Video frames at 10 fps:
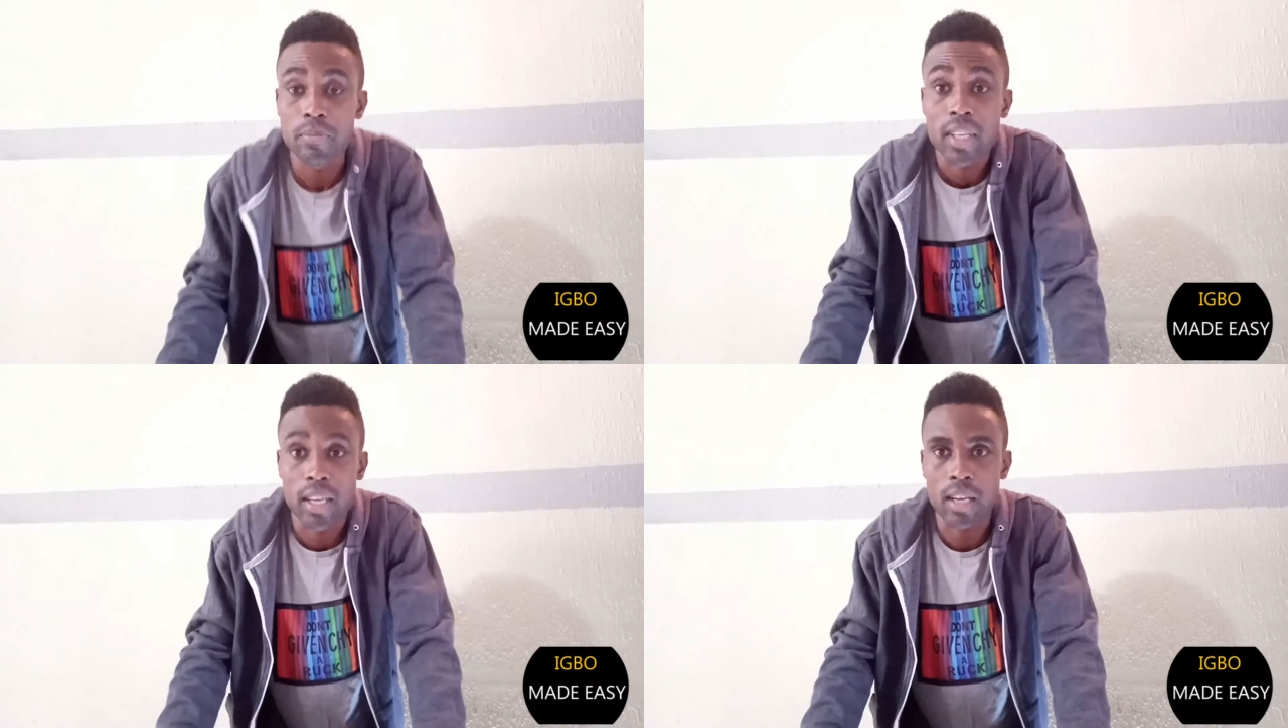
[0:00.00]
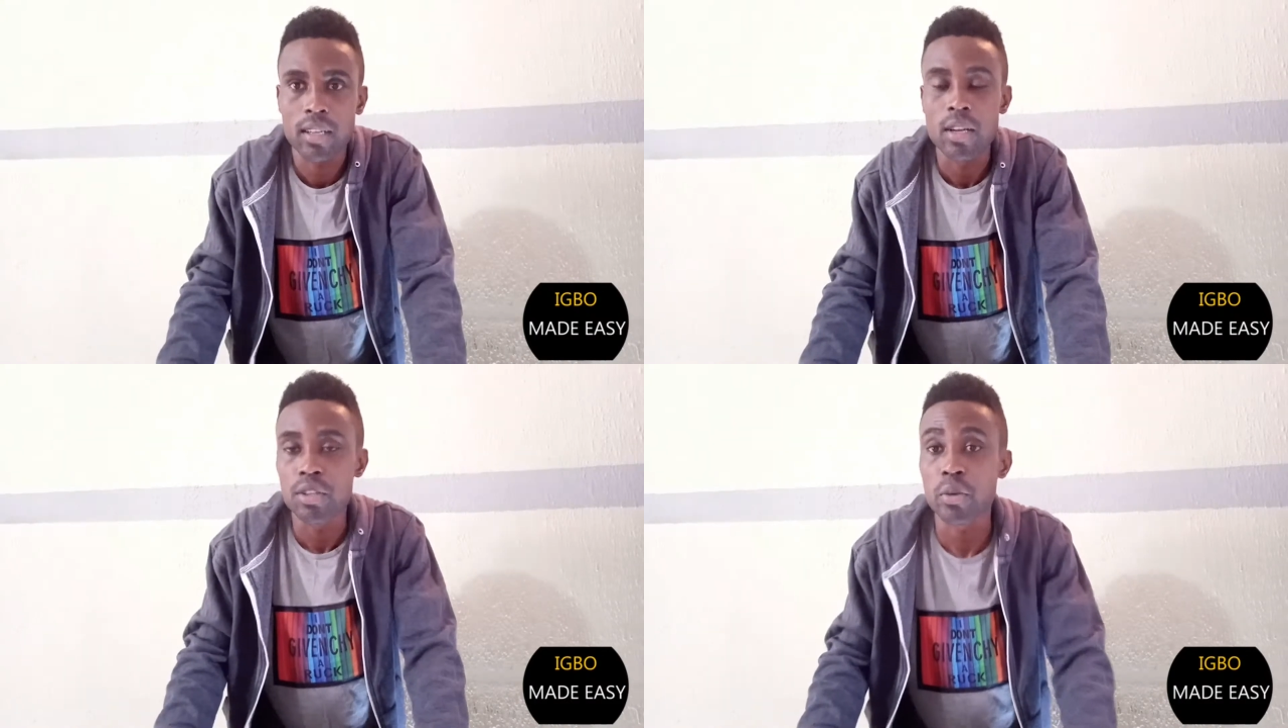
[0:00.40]
Yeah,
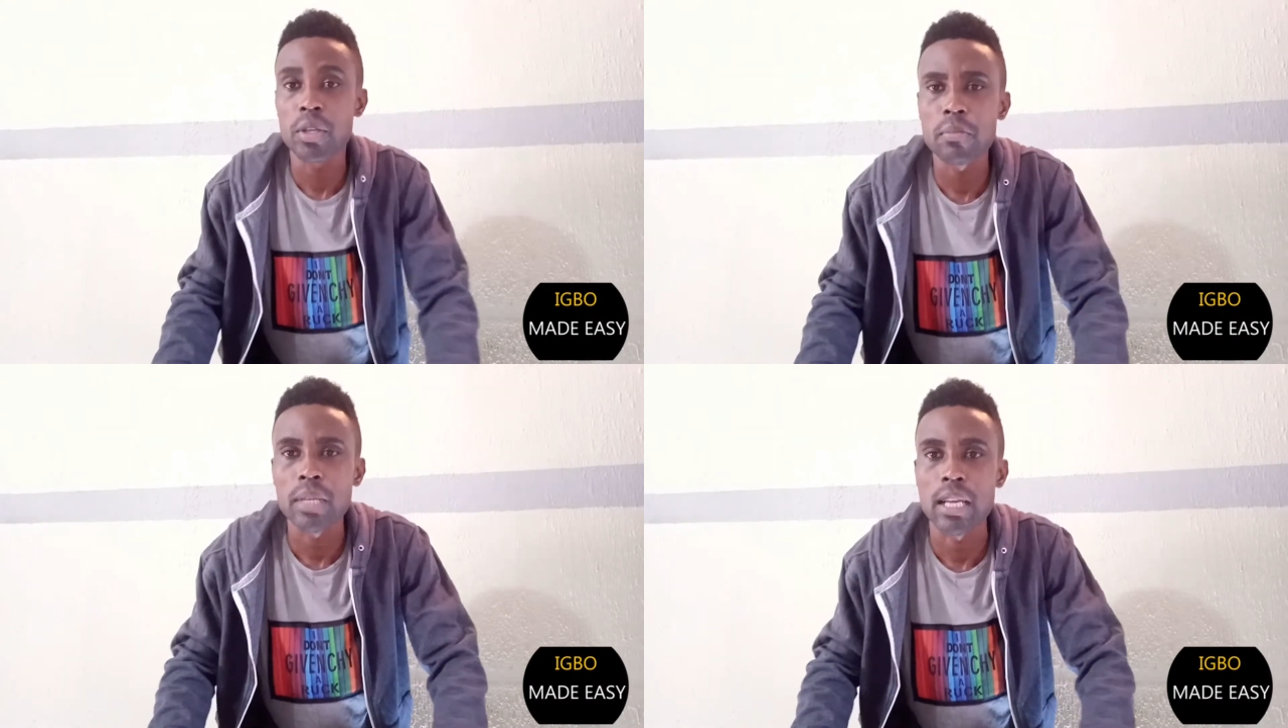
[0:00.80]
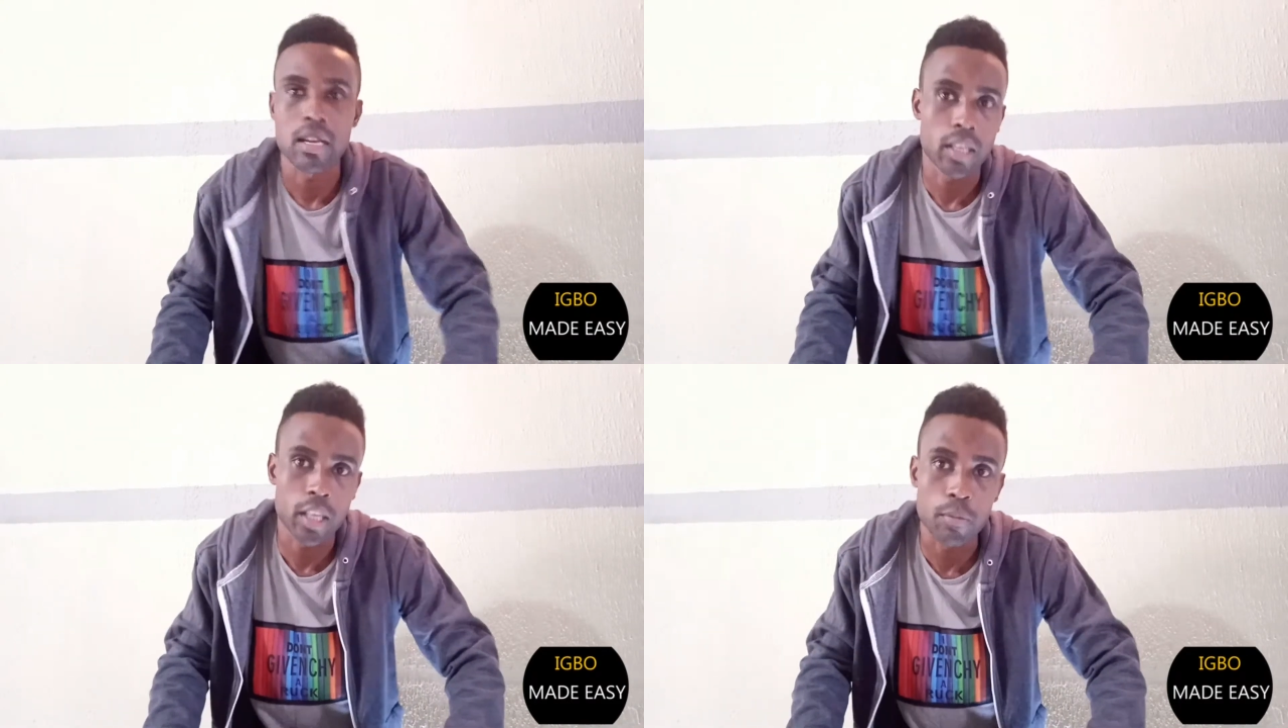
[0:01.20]
so we're gonna play
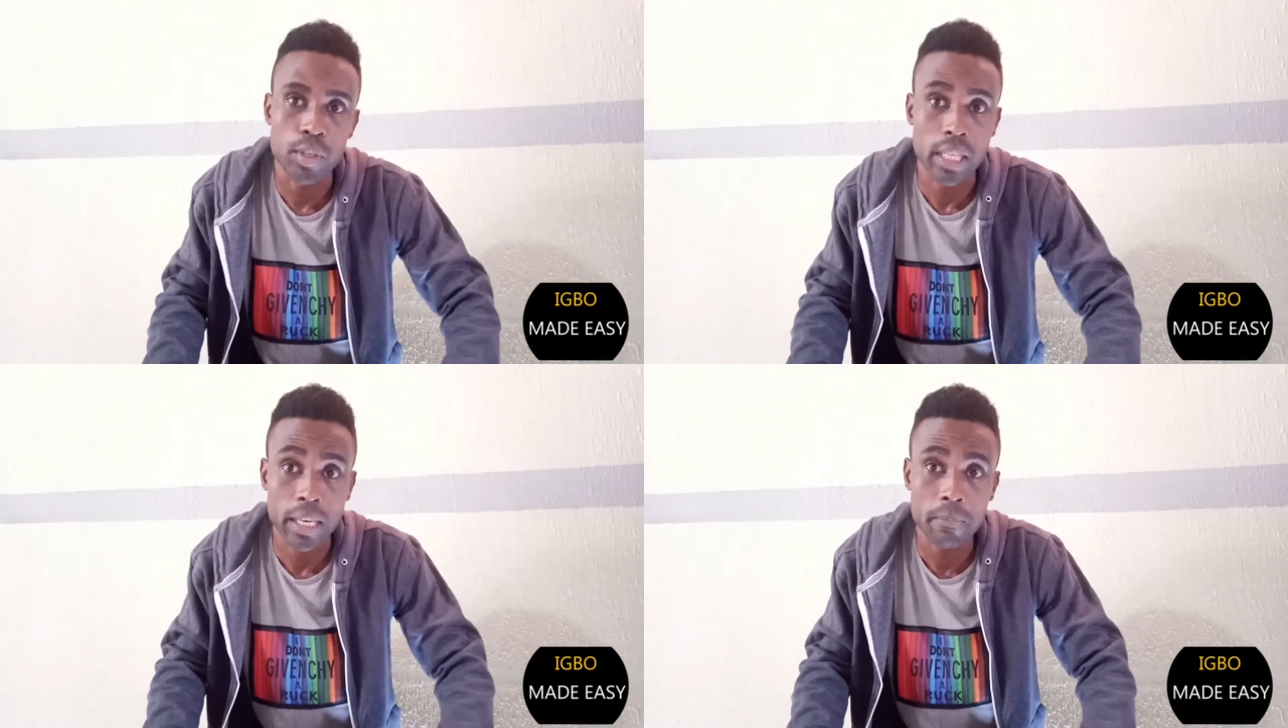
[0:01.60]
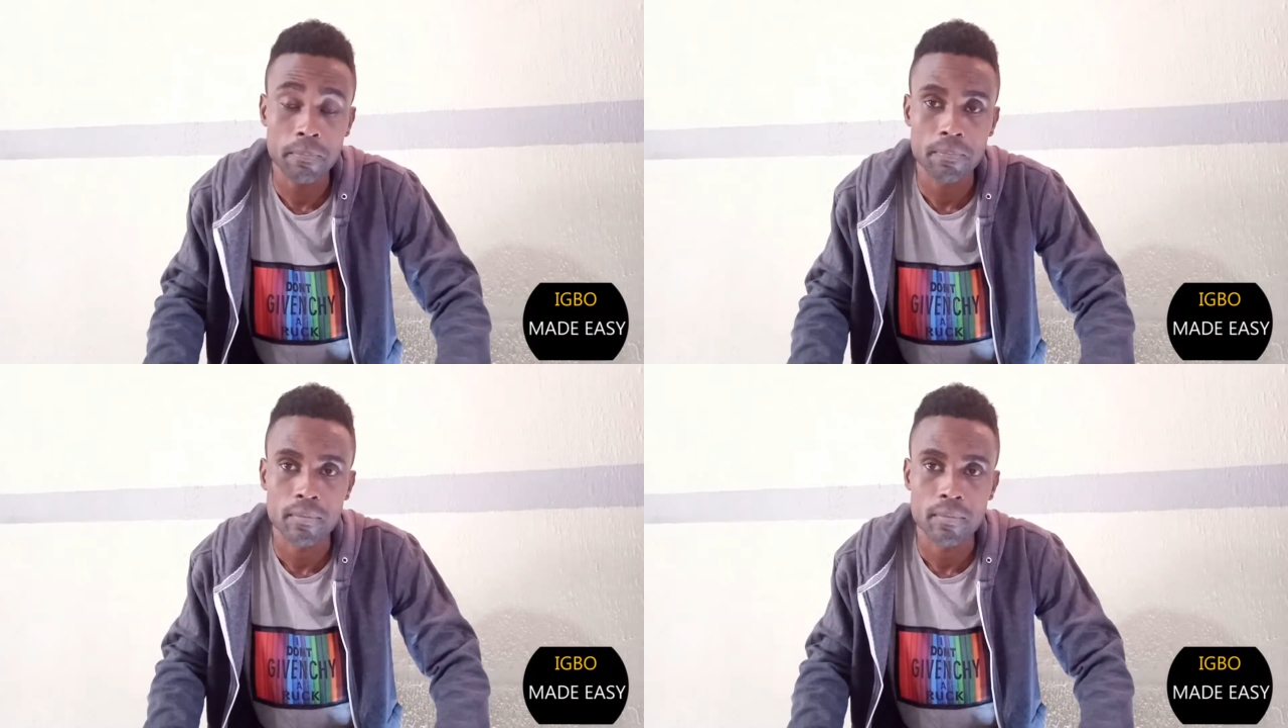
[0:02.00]
an Igbo game,